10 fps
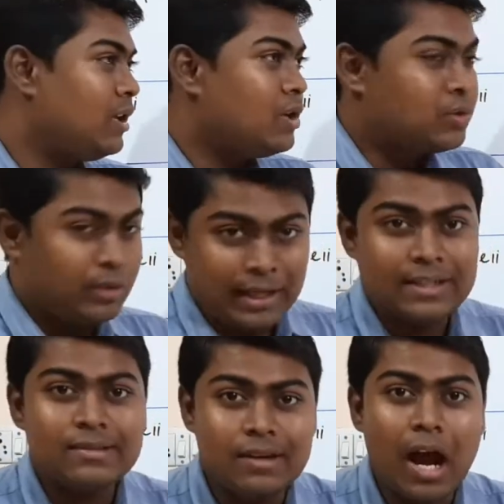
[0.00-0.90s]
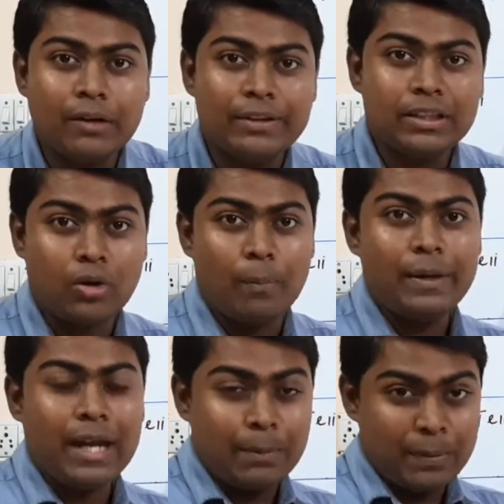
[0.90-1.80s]
So let us start with the
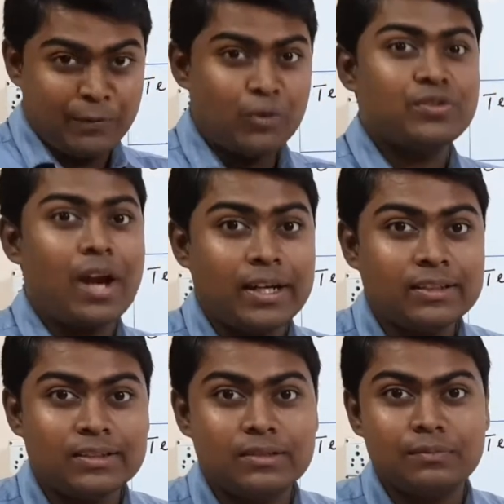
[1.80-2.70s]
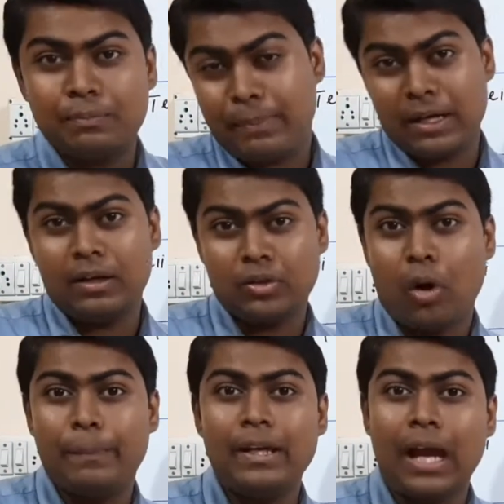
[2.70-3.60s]
topic, and before starting the
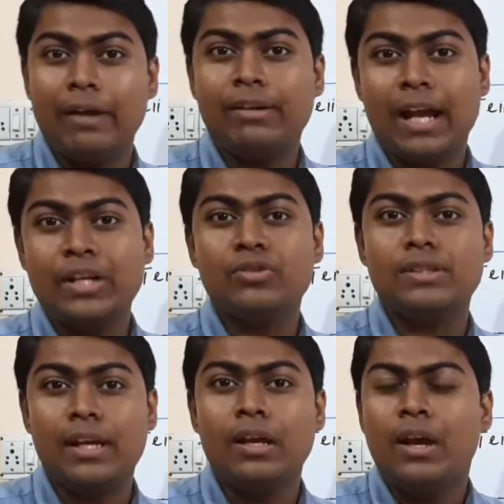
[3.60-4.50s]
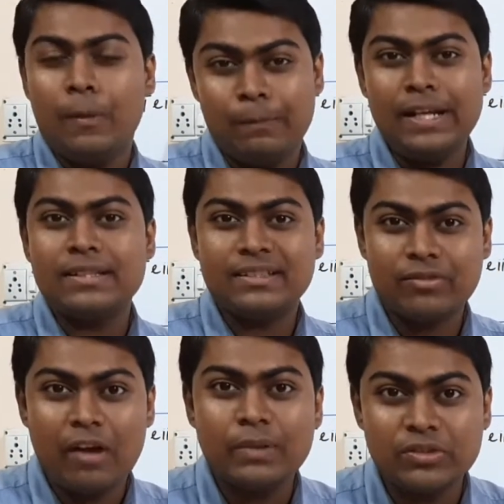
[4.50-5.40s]
topic I would like to say please
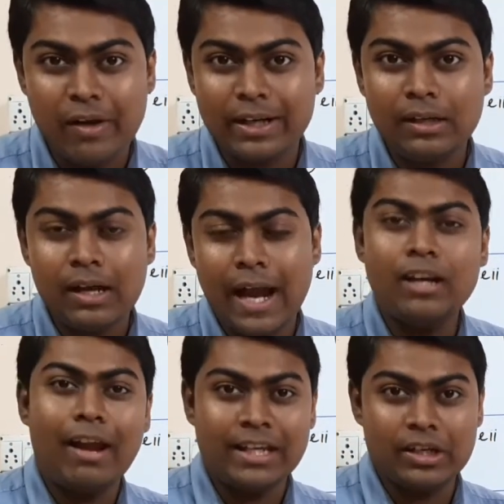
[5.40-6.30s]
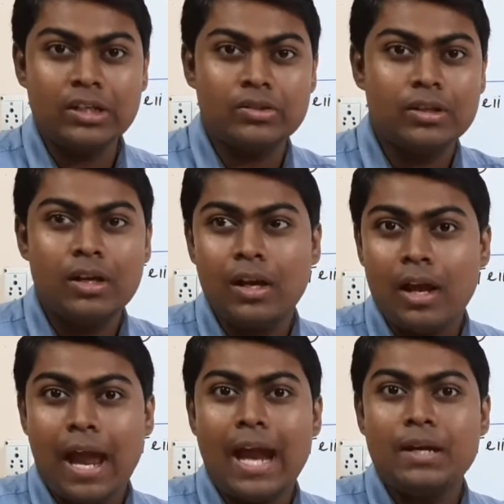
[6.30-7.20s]
subscribe the channel and like it,
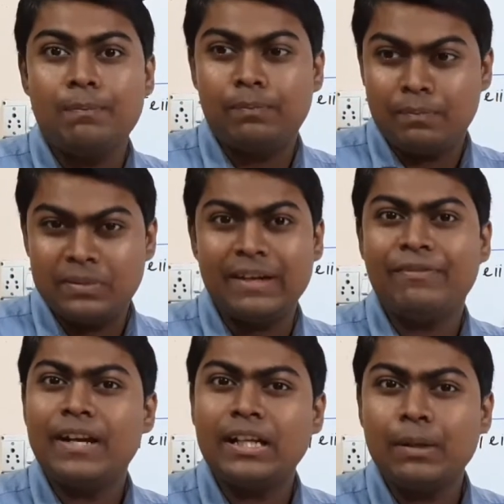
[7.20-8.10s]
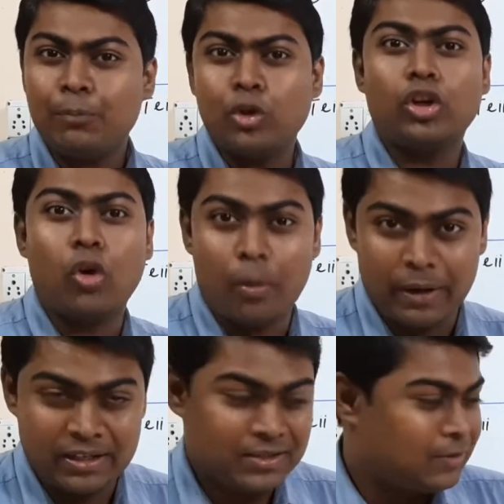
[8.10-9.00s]
and definitely put your
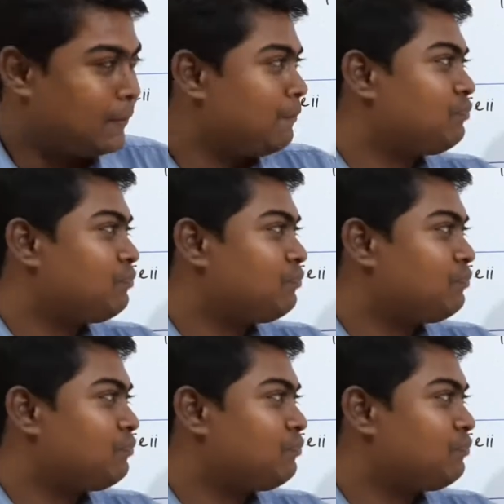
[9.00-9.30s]
comments,